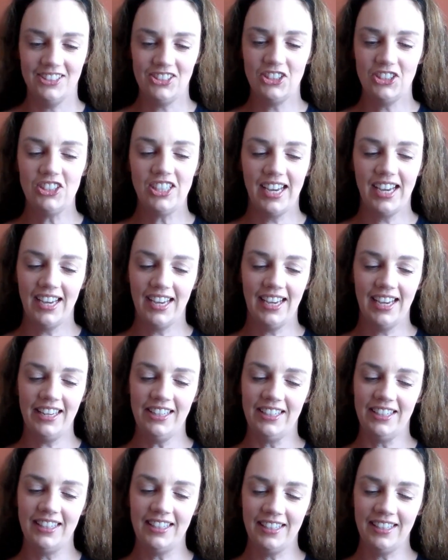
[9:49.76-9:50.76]
Should
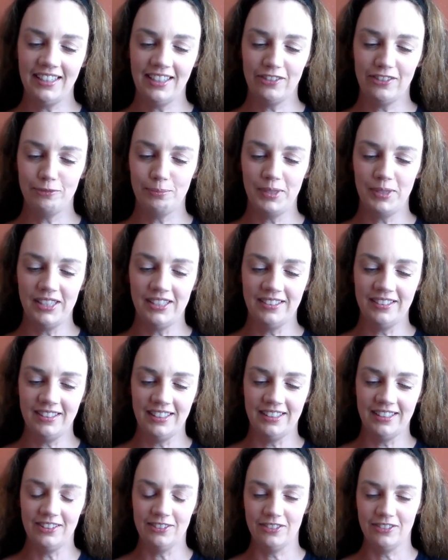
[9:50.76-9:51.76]
Annie have been
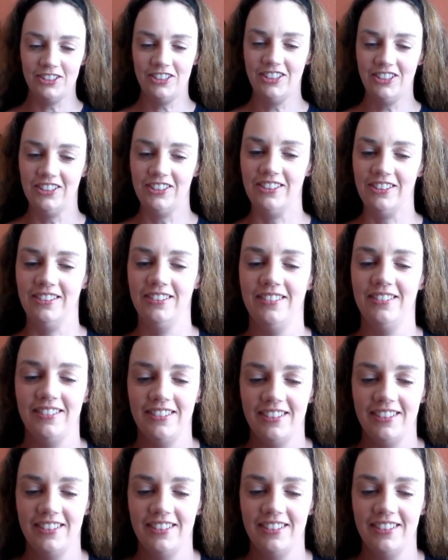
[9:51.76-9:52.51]
in The Return?